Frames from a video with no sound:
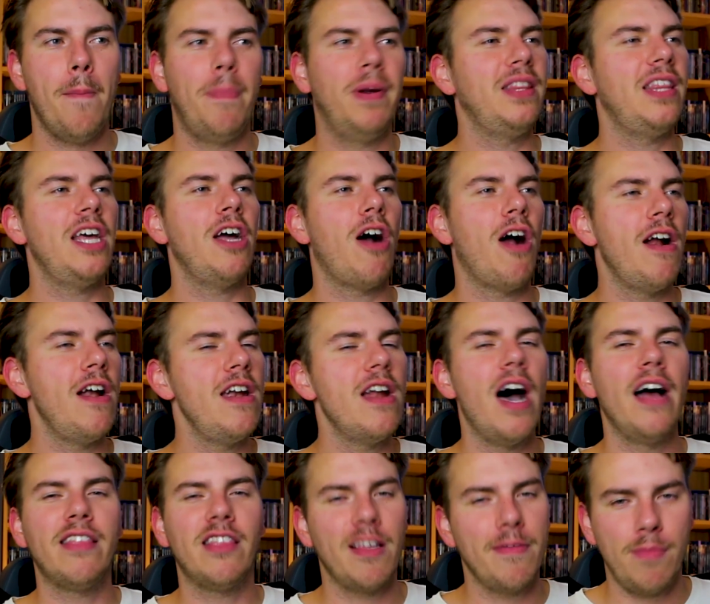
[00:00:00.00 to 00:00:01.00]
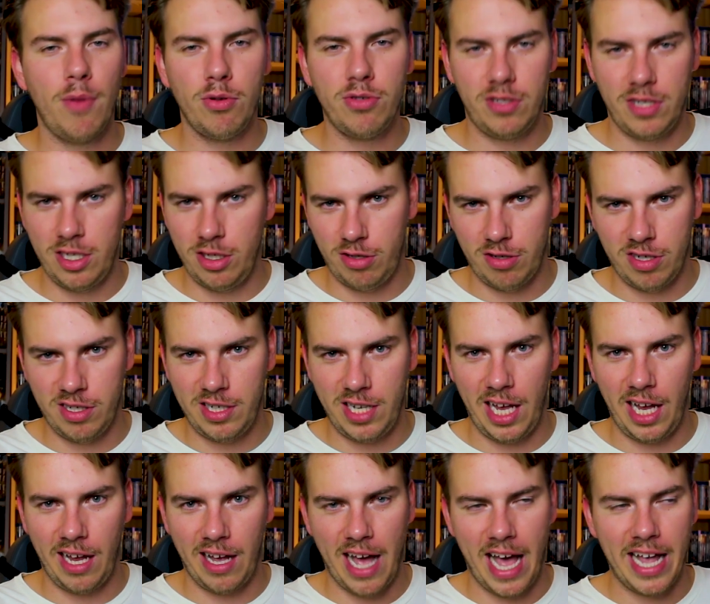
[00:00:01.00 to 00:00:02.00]
but they are not the most
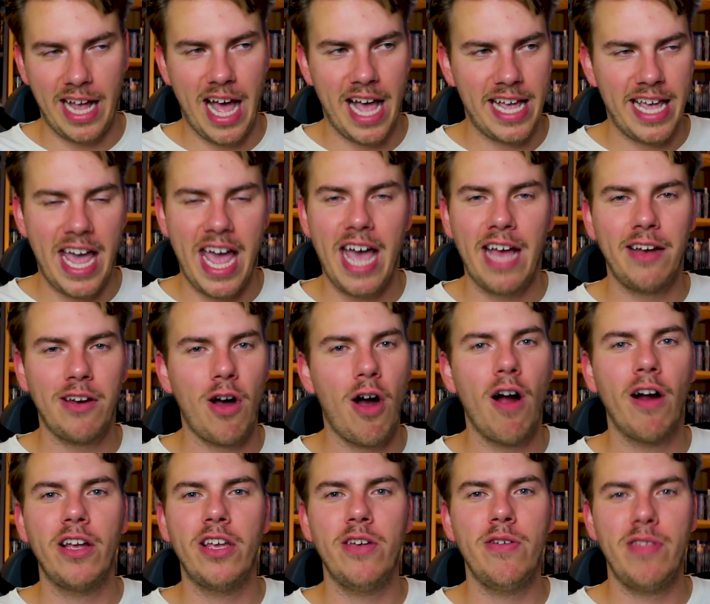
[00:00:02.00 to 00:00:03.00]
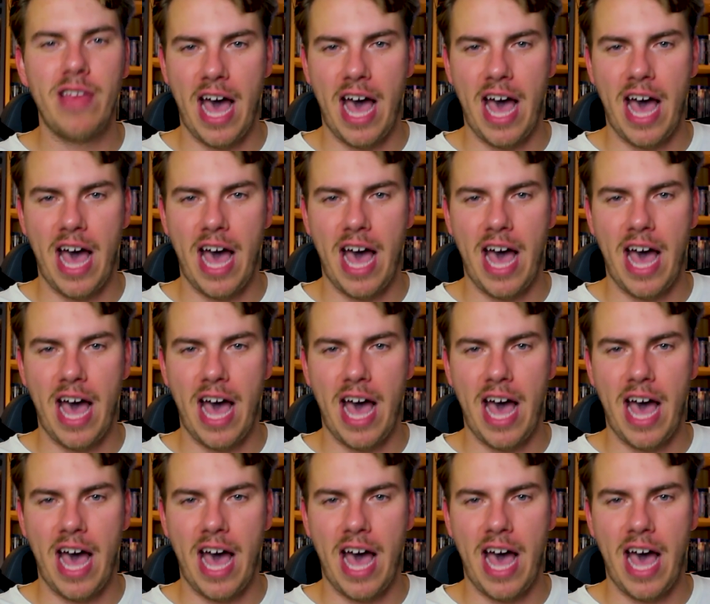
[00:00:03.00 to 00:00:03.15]
interesting. I can't argue